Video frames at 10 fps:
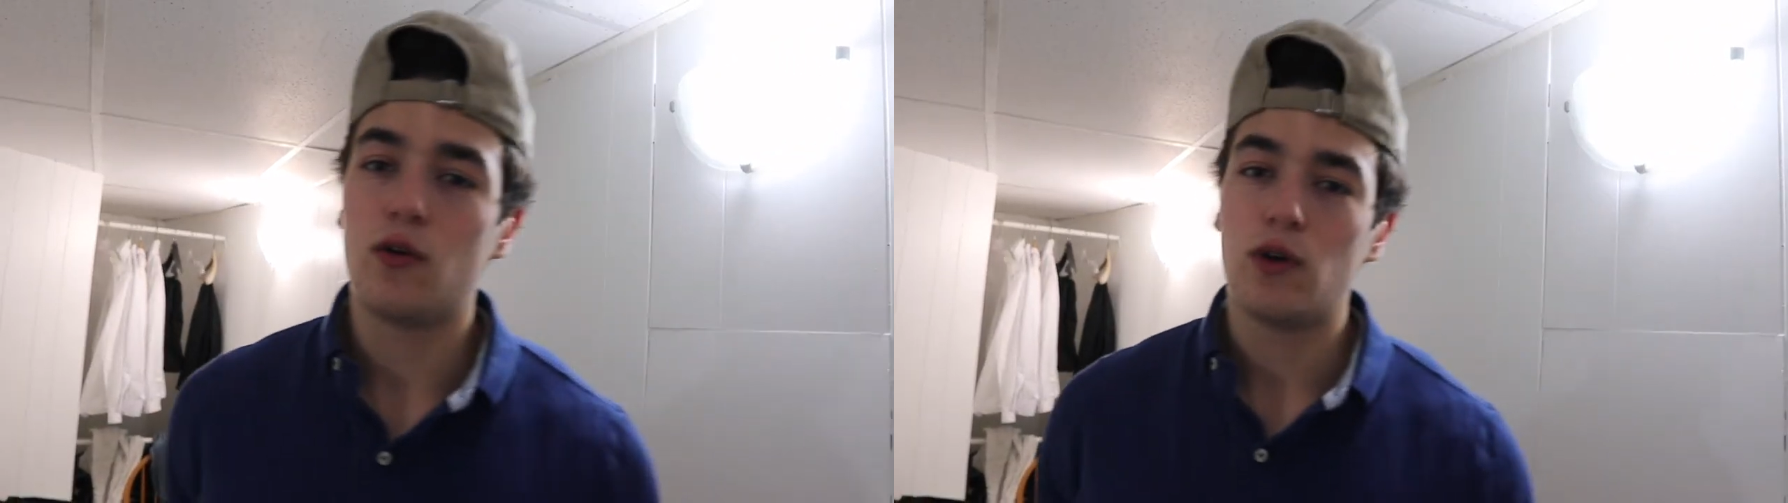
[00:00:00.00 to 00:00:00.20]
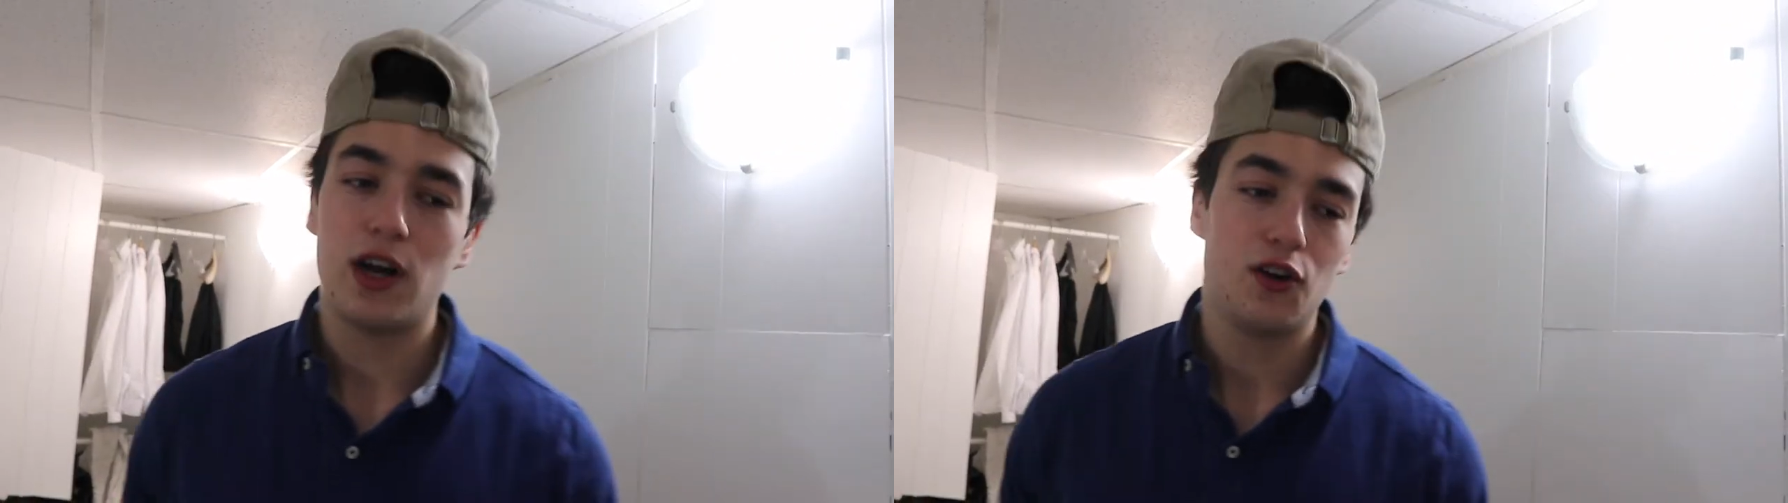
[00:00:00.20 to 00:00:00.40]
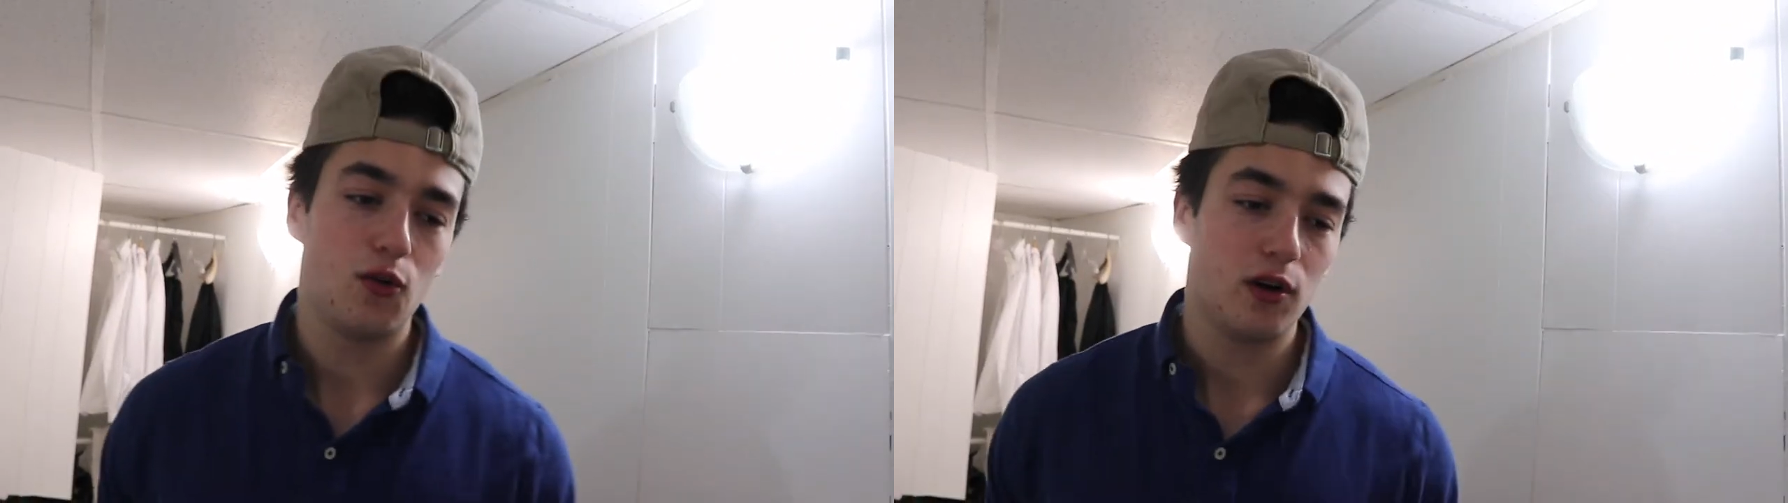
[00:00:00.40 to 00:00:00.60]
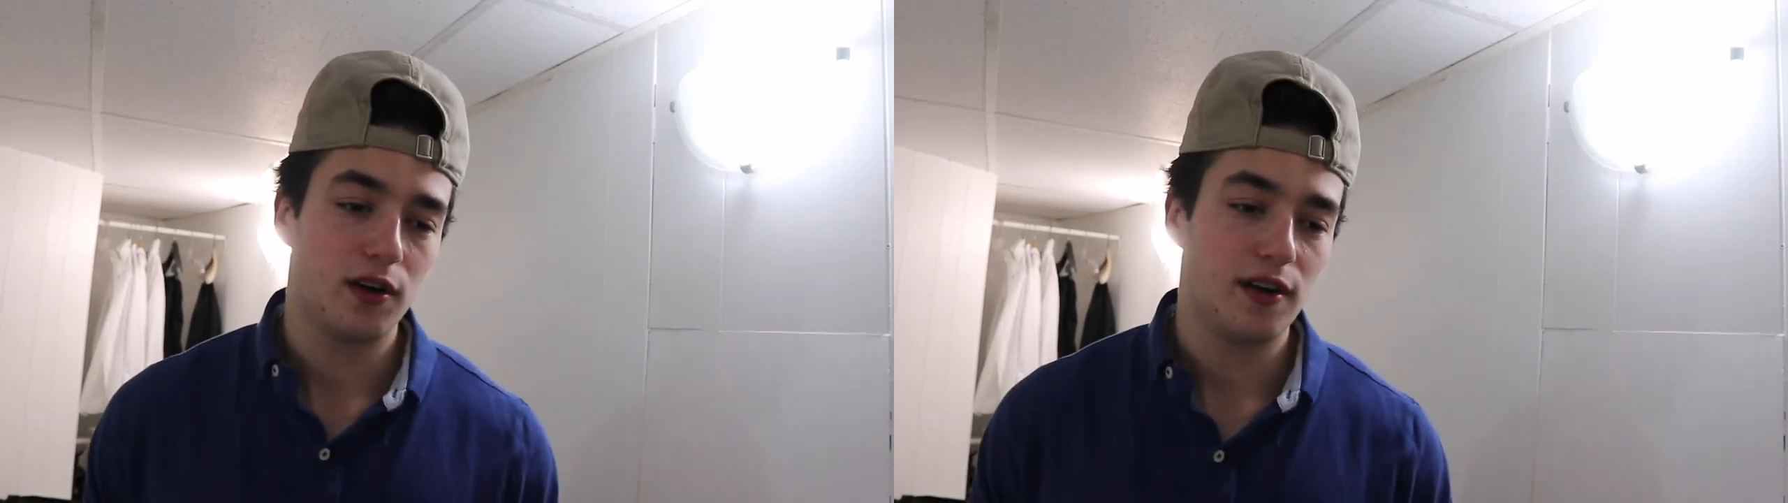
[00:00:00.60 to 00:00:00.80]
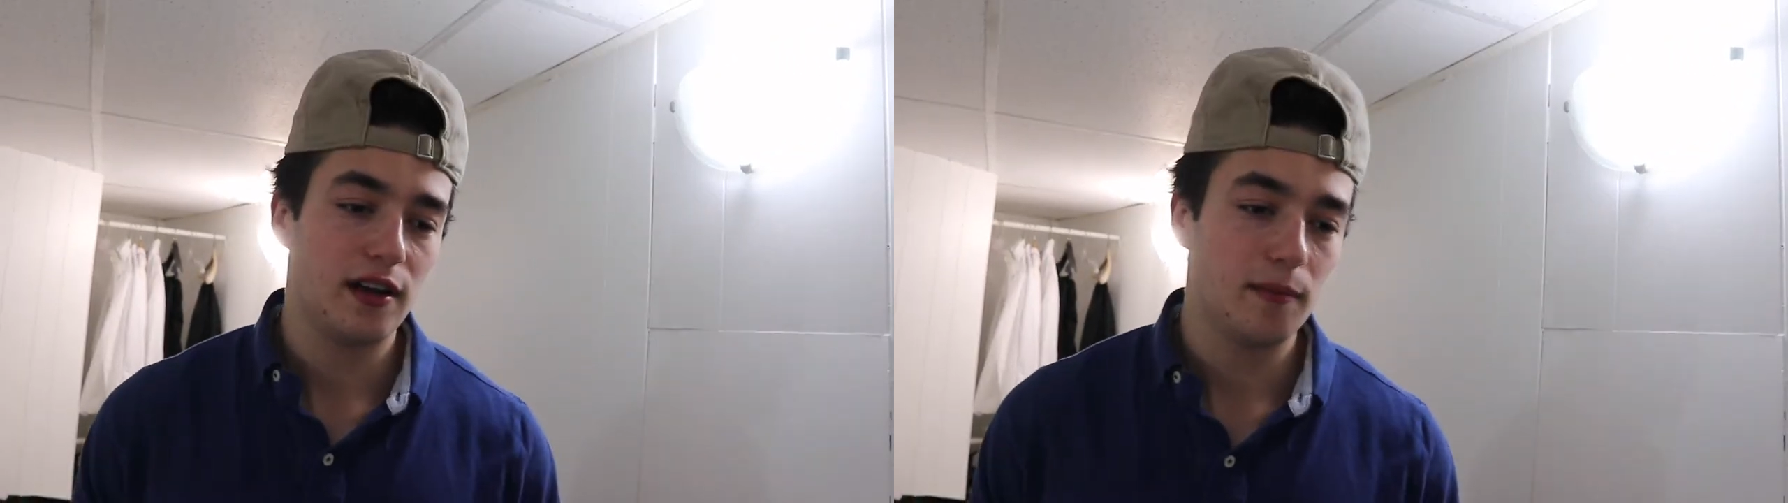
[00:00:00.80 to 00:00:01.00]
on what I do on
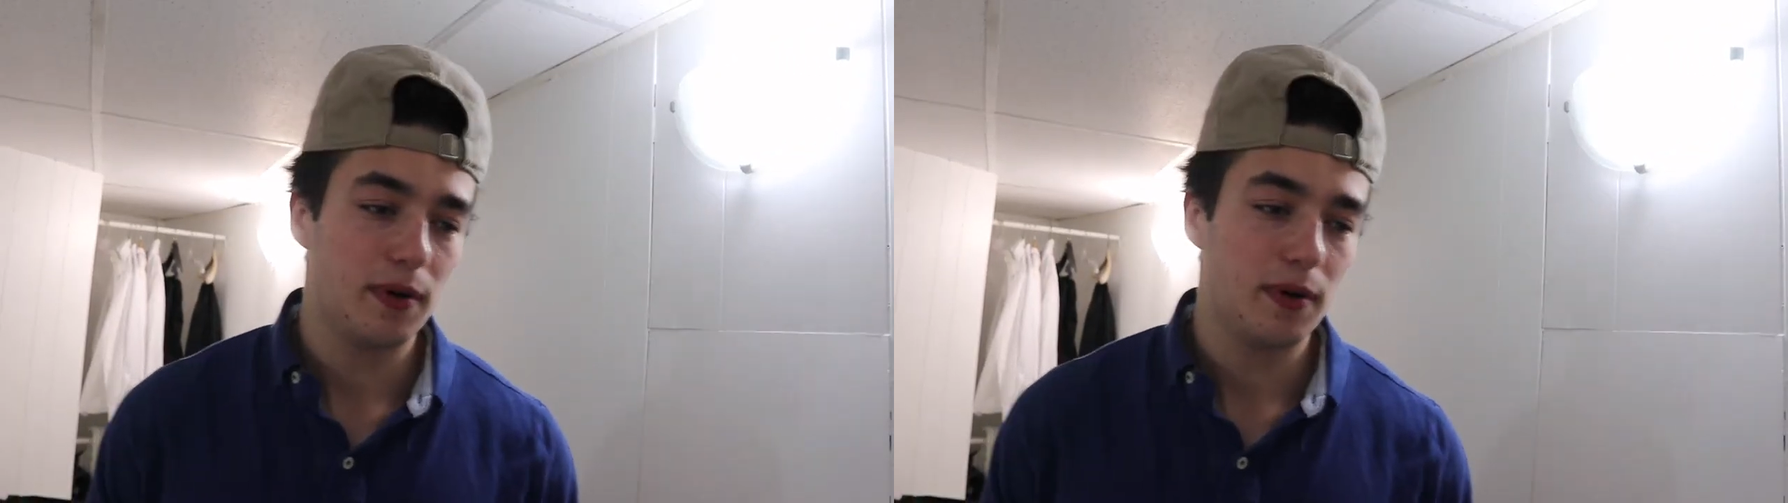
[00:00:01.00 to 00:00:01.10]
a daily